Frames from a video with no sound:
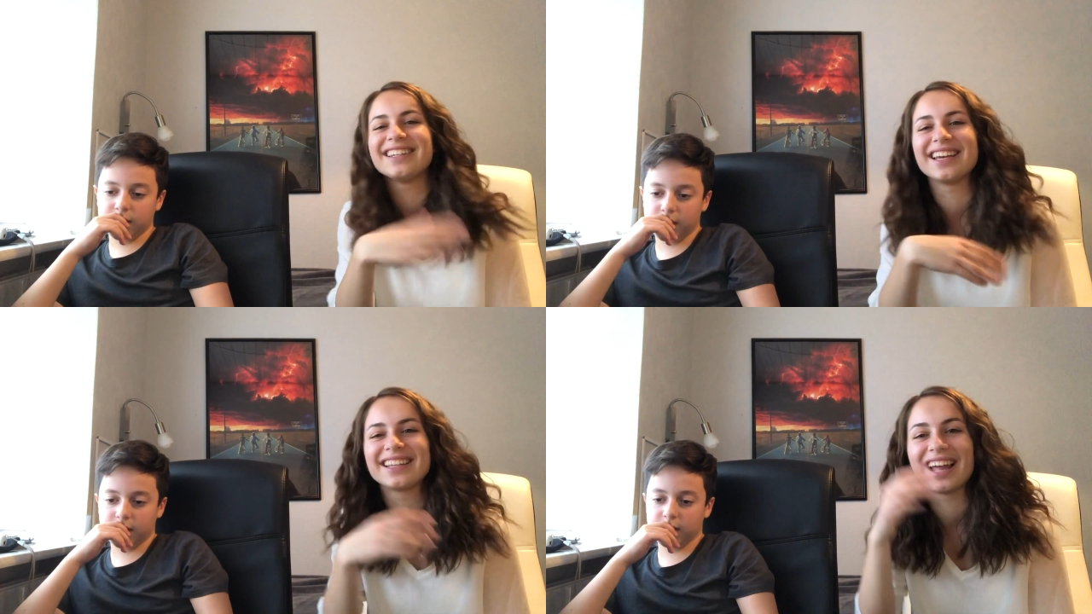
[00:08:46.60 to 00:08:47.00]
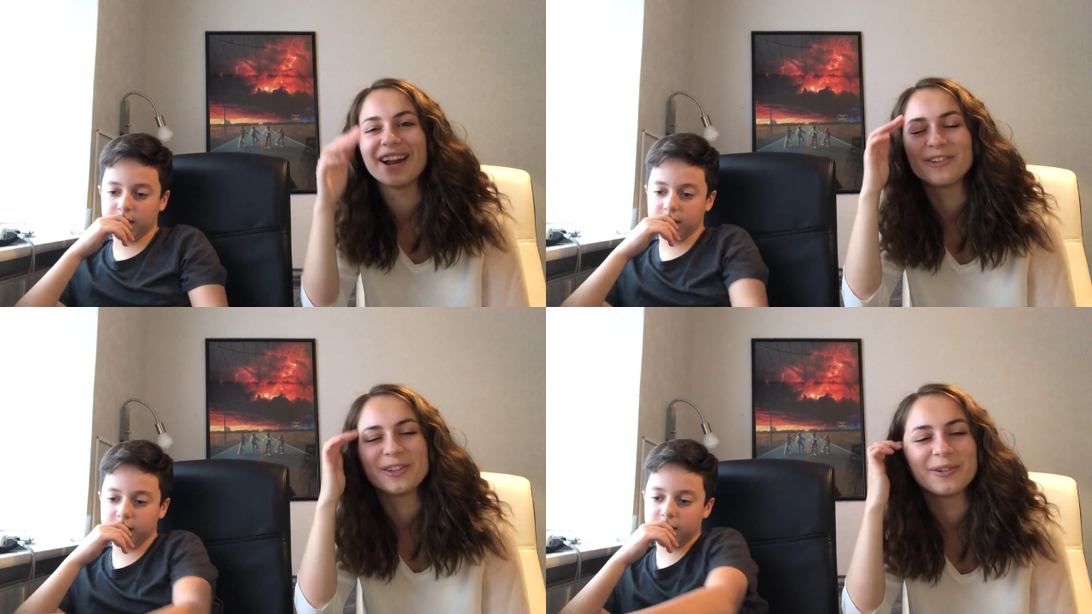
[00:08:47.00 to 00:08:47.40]
Speaker 1: Take that
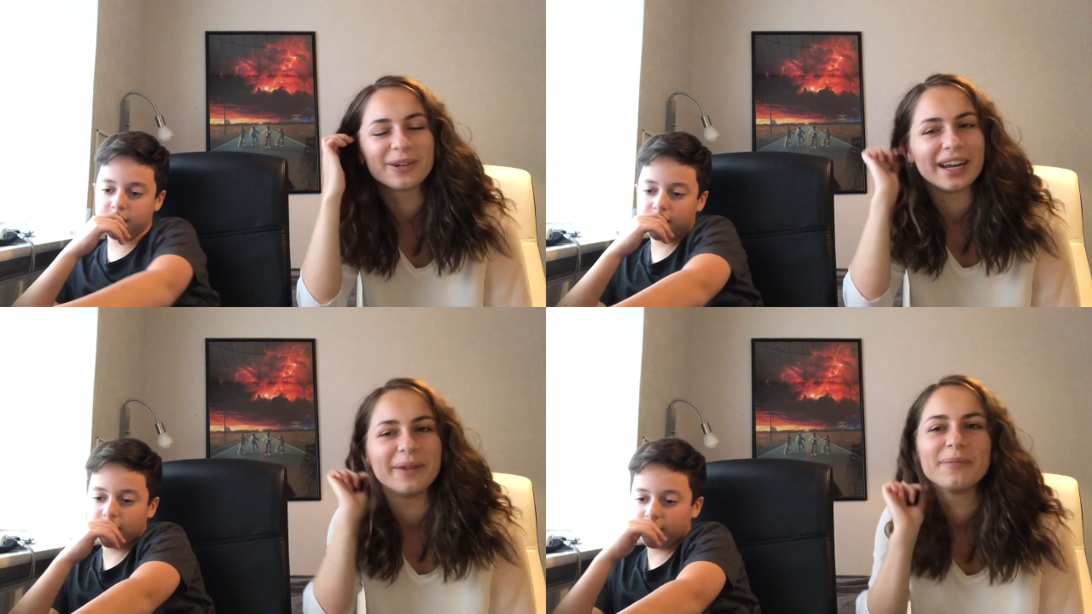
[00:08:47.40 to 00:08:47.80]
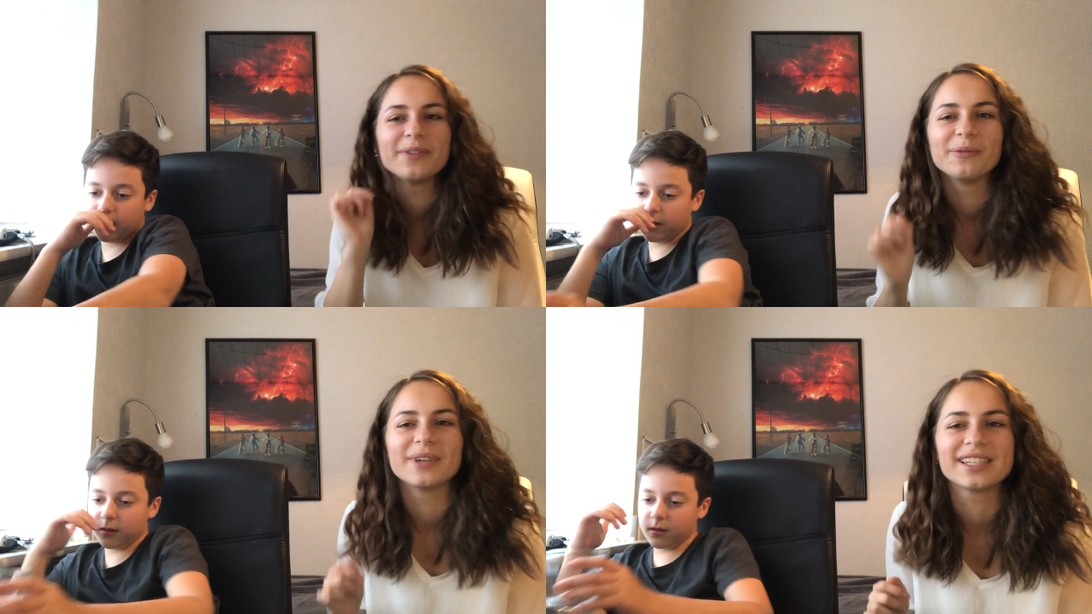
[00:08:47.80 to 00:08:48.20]
out too. Okay,
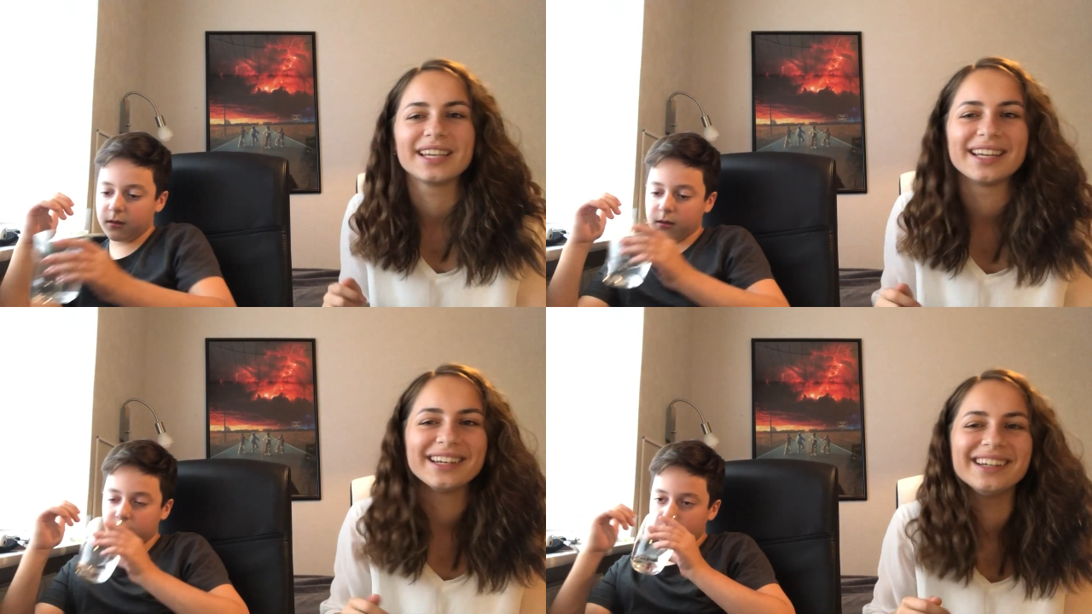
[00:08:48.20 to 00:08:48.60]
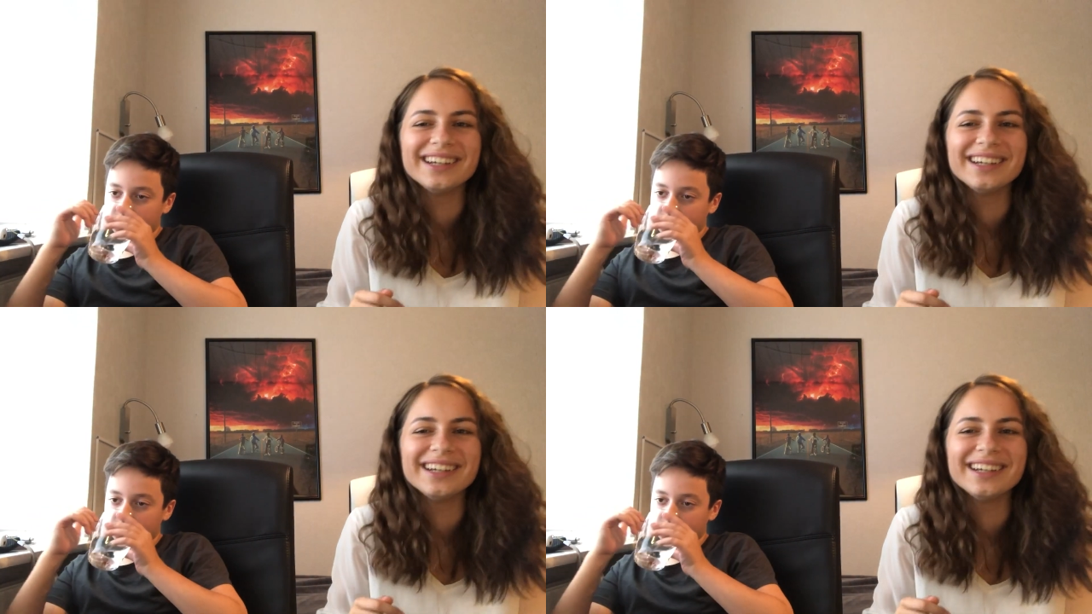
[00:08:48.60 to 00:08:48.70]
once again.